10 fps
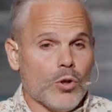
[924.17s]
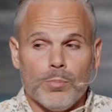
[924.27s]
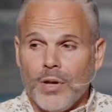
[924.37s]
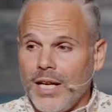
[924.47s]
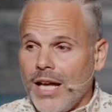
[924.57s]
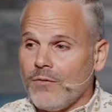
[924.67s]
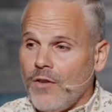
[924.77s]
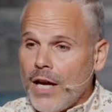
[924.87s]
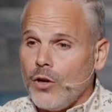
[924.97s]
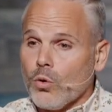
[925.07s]
who played a
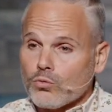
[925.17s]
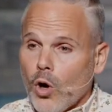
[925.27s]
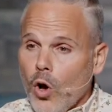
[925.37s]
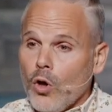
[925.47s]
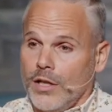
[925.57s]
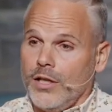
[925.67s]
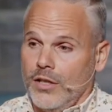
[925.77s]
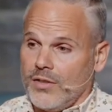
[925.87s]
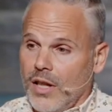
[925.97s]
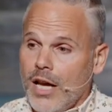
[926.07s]
vital role in
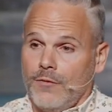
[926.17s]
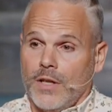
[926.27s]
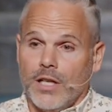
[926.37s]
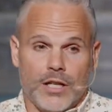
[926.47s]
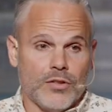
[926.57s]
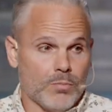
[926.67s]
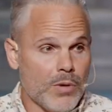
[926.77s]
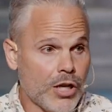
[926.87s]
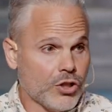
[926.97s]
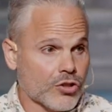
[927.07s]
his life and in his
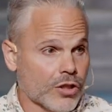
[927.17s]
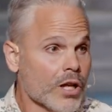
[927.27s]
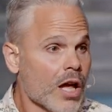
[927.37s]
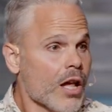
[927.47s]
ministry